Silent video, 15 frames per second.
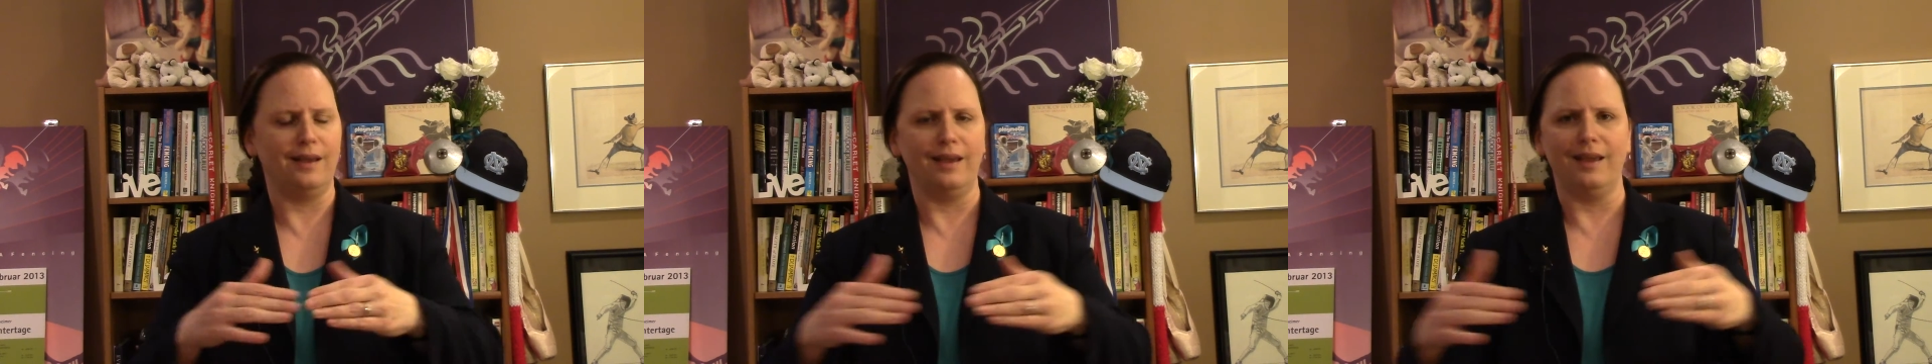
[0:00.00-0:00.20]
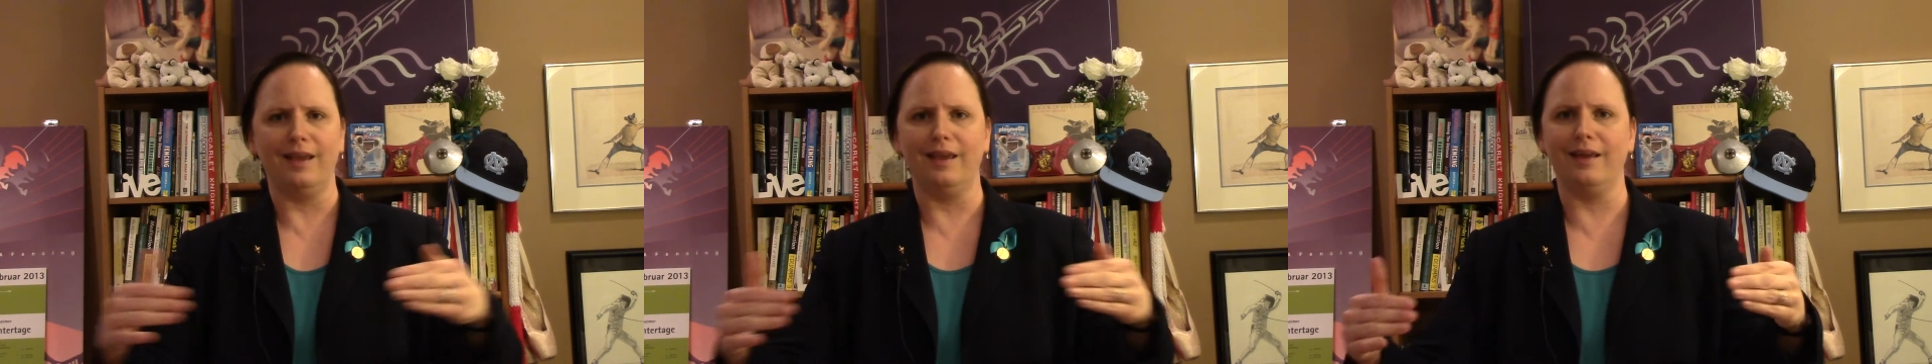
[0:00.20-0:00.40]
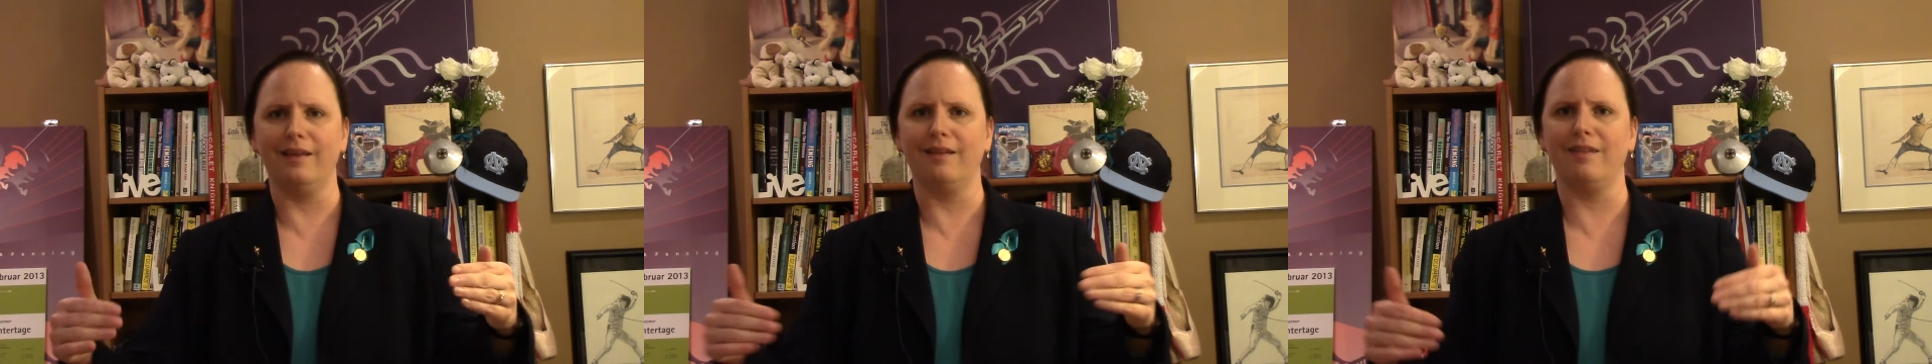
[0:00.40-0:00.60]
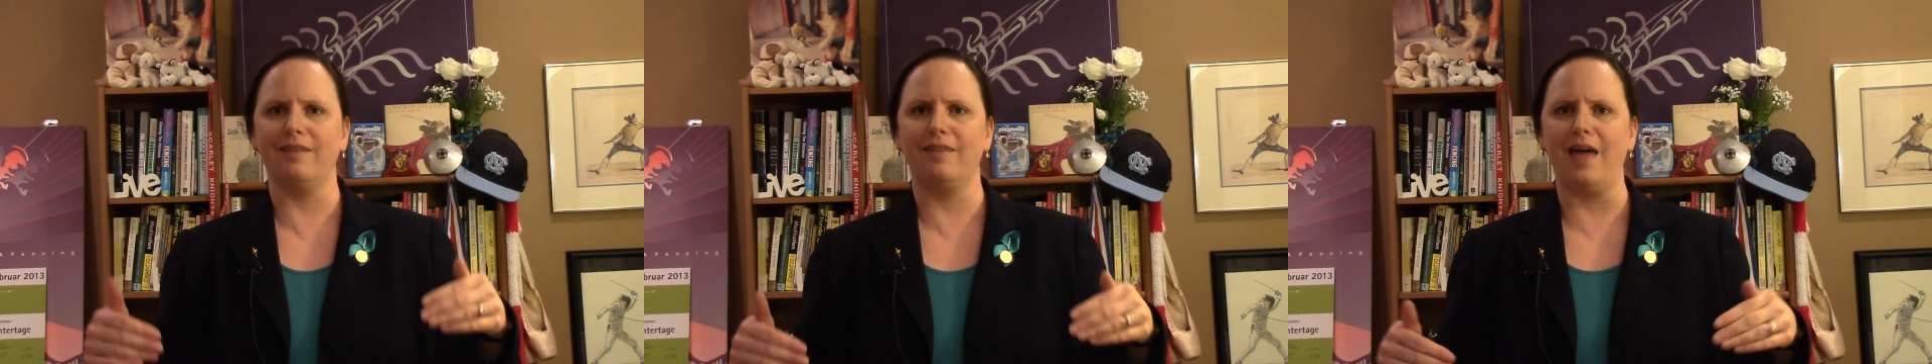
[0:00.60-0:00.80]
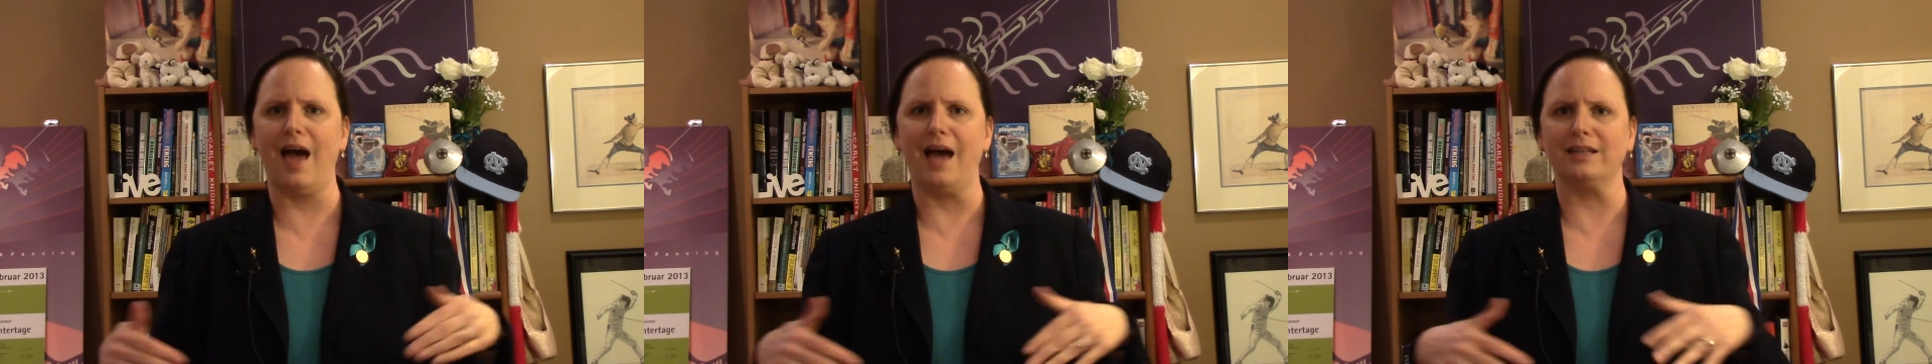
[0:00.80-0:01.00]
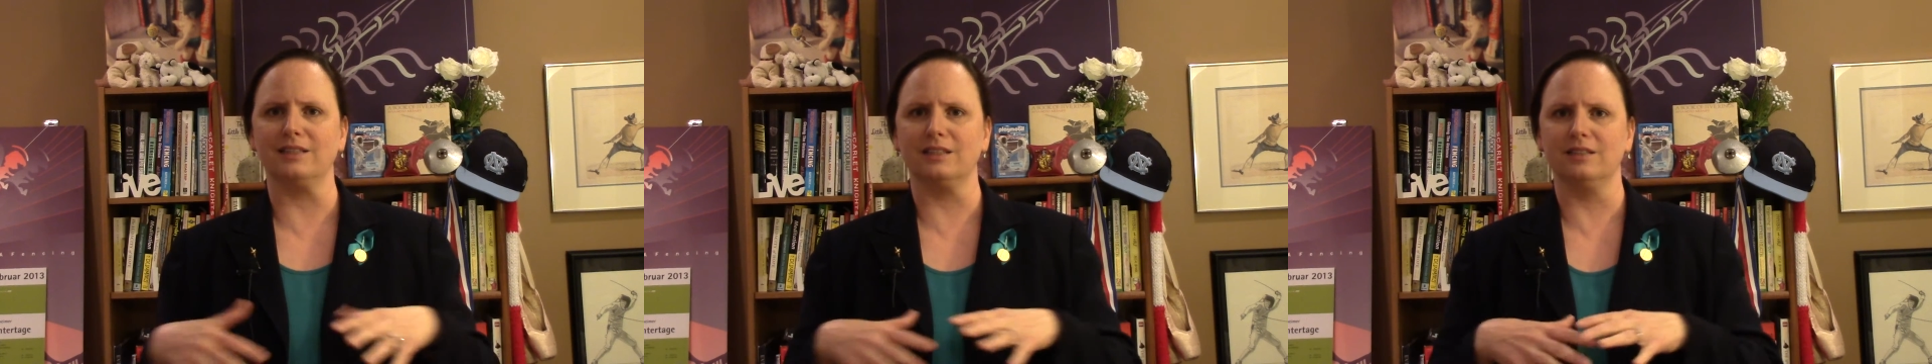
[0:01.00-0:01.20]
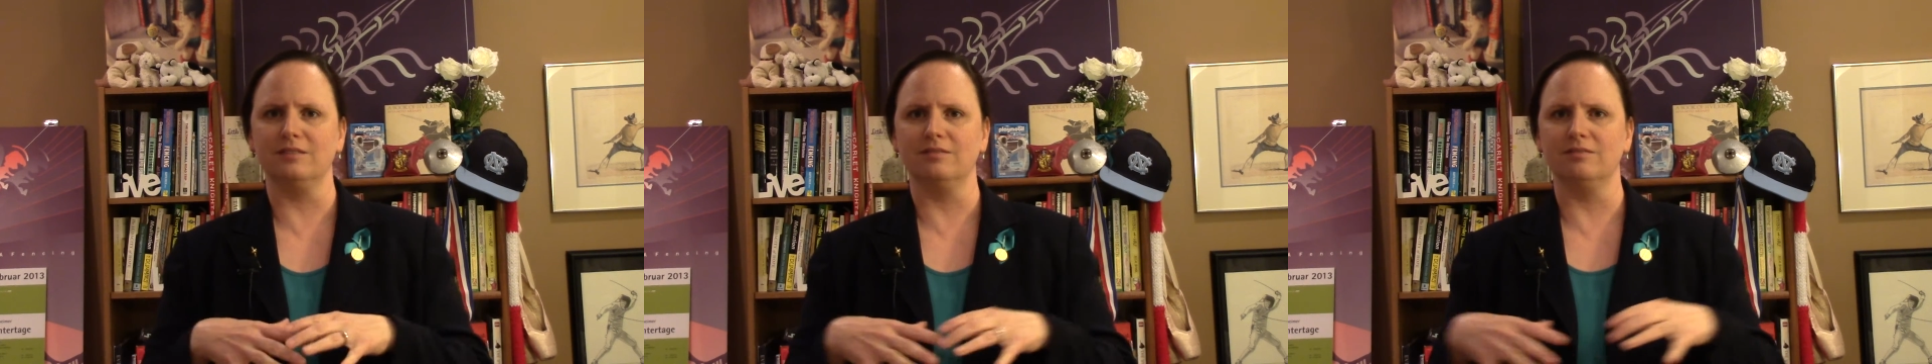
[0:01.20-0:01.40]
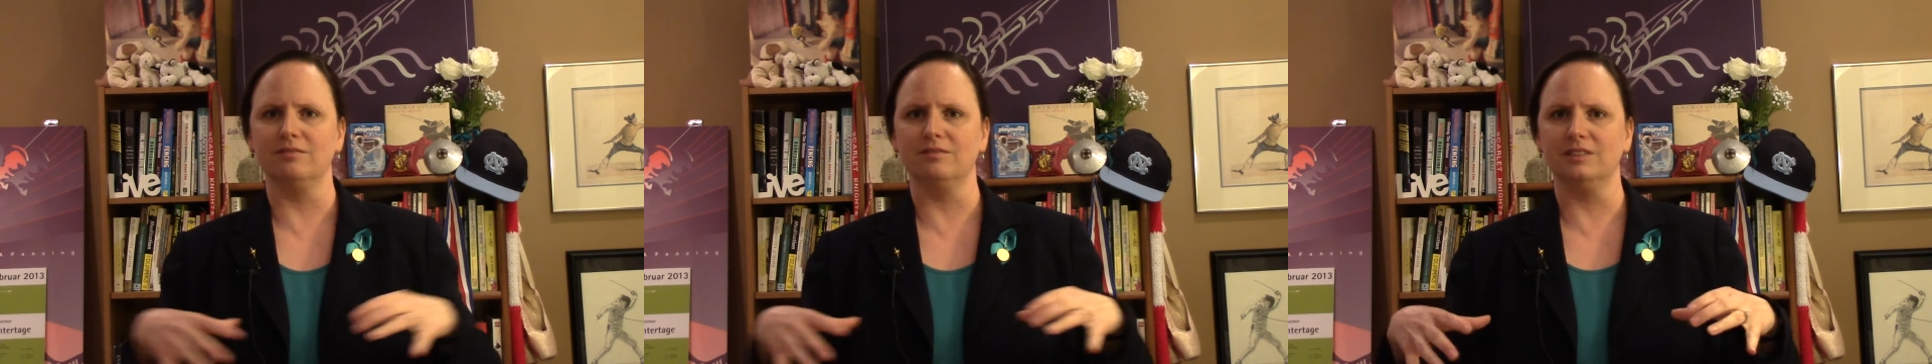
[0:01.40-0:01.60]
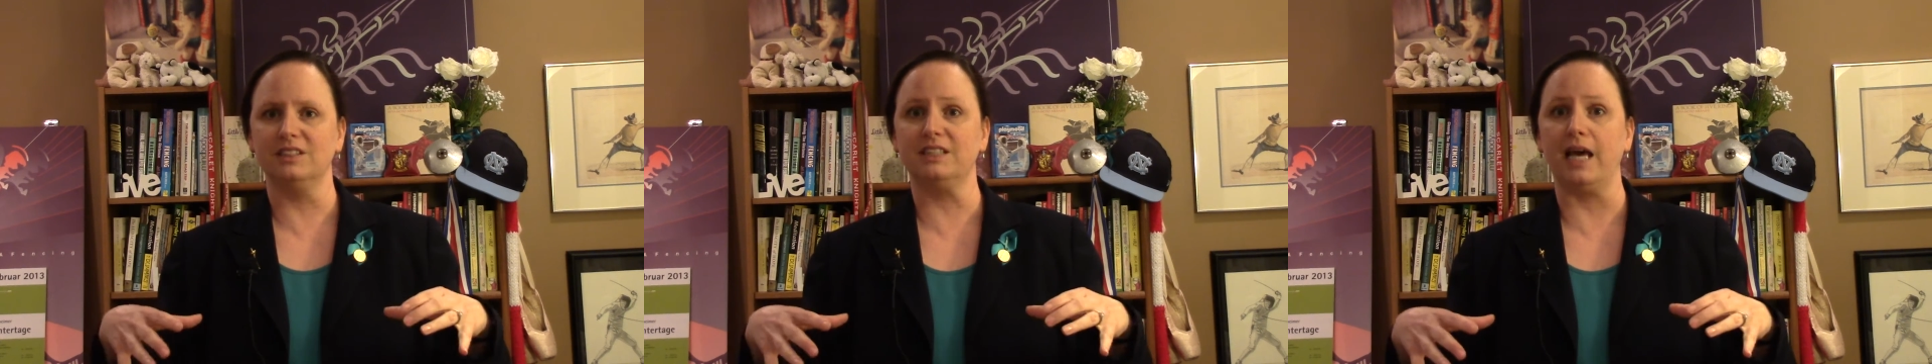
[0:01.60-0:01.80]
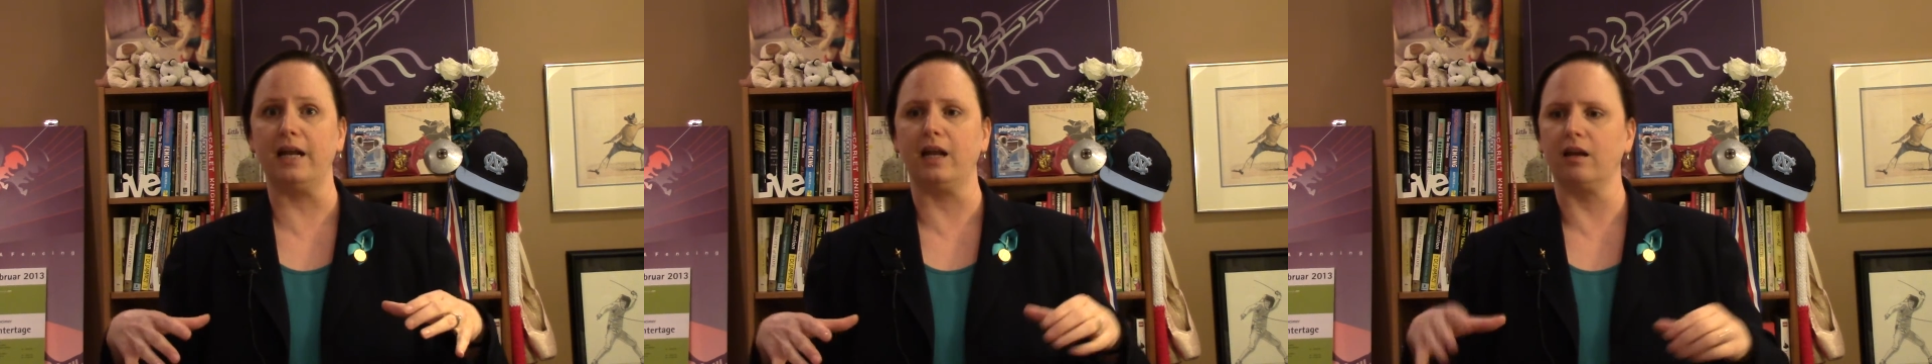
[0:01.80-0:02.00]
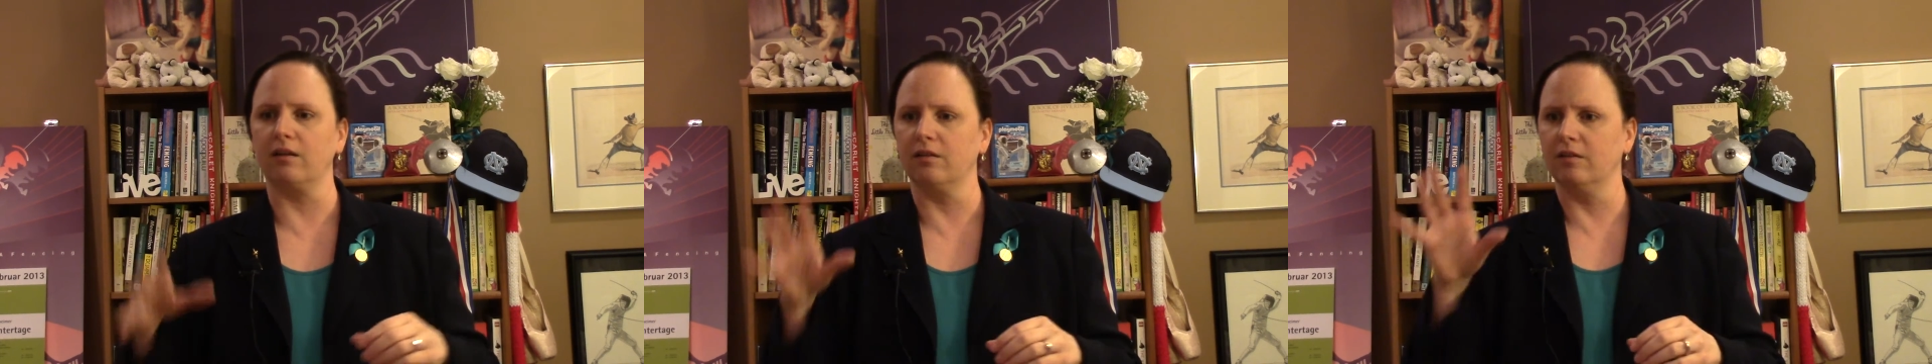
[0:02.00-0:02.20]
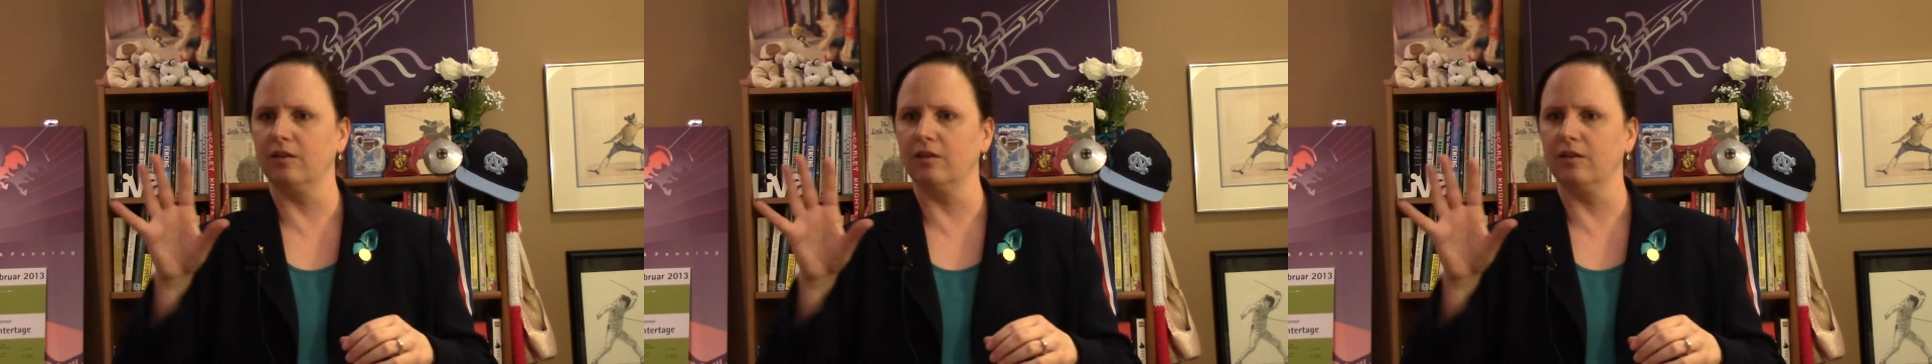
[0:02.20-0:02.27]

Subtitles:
in that setting.